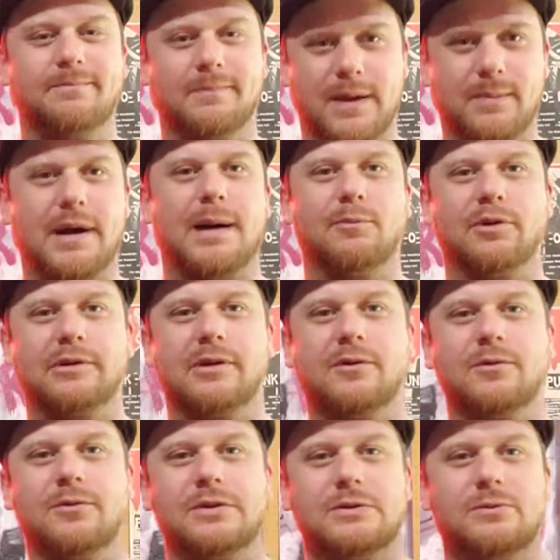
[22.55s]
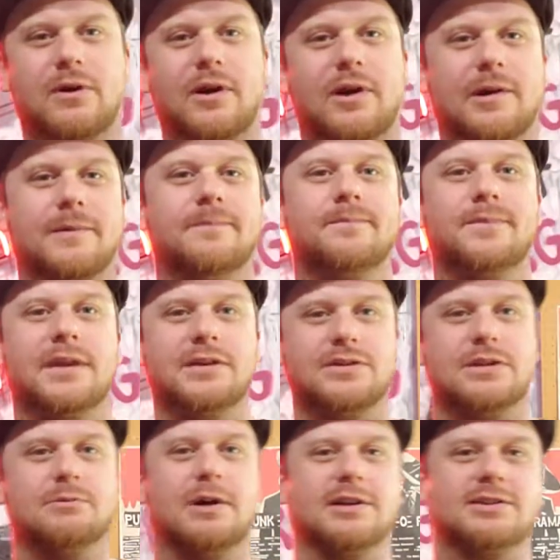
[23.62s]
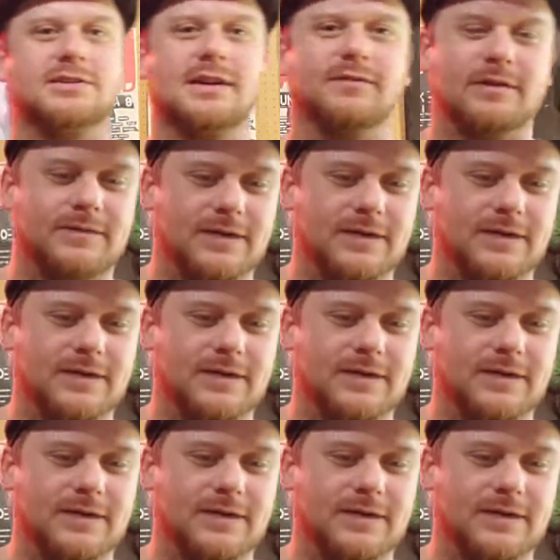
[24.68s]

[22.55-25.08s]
My mom would know who you are because she watches every